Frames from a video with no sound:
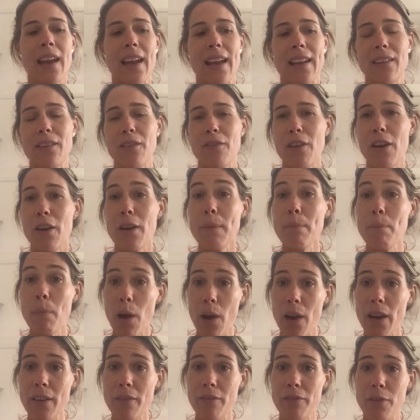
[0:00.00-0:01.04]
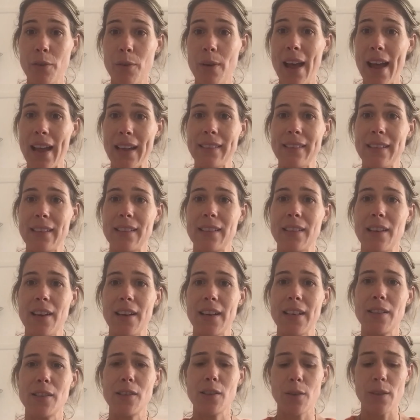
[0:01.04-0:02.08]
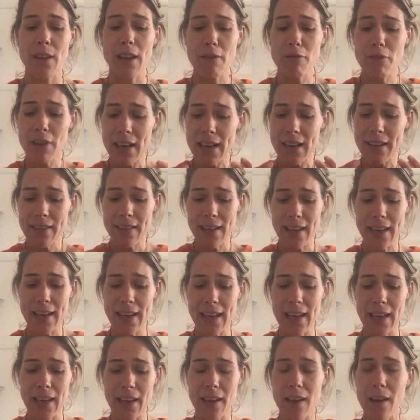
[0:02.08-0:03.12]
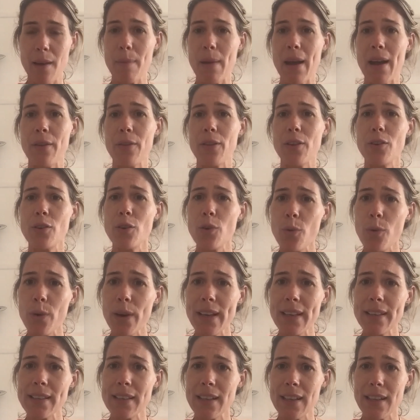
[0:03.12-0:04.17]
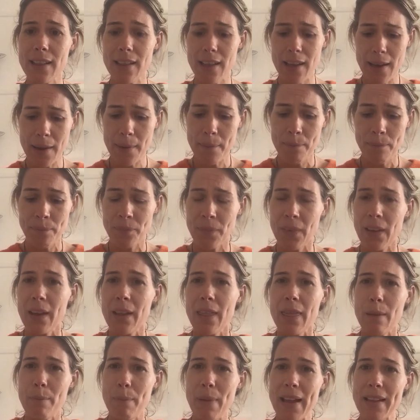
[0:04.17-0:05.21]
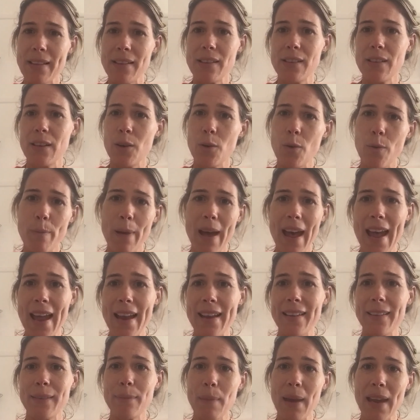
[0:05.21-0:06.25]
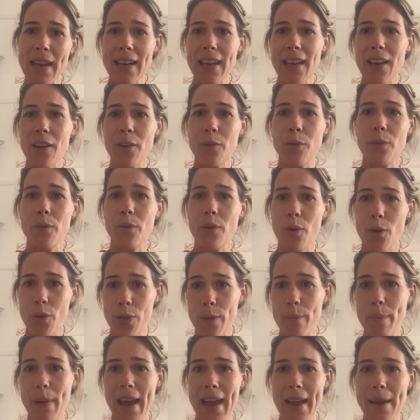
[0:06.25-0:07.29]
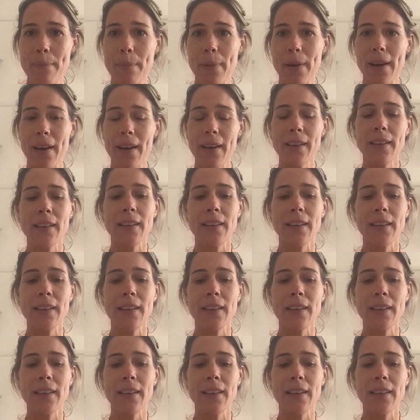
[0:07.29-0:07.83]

It's a very mindful exercise, so they're really thinking about the noise that the pencil or pen is making on the paper.